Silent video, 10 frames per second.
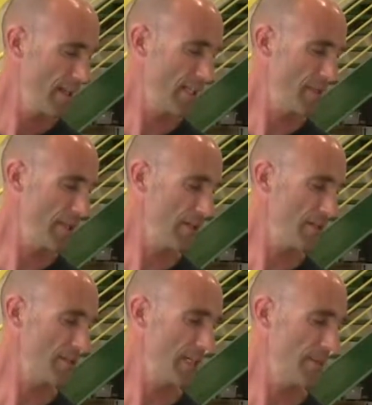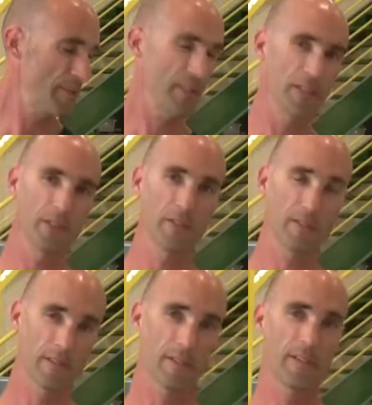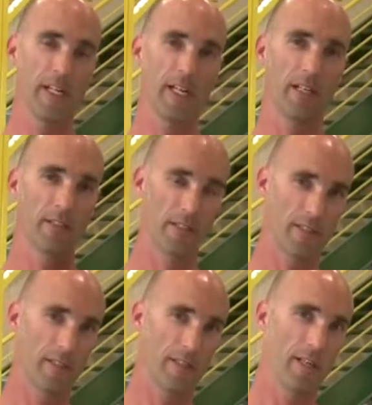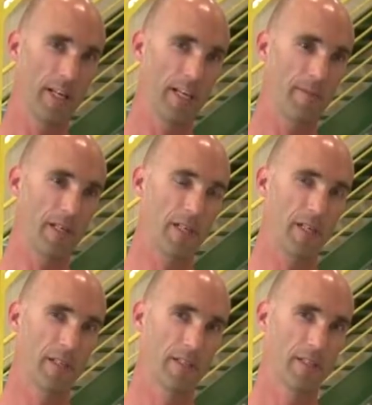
It can be used up to 3-inch diameter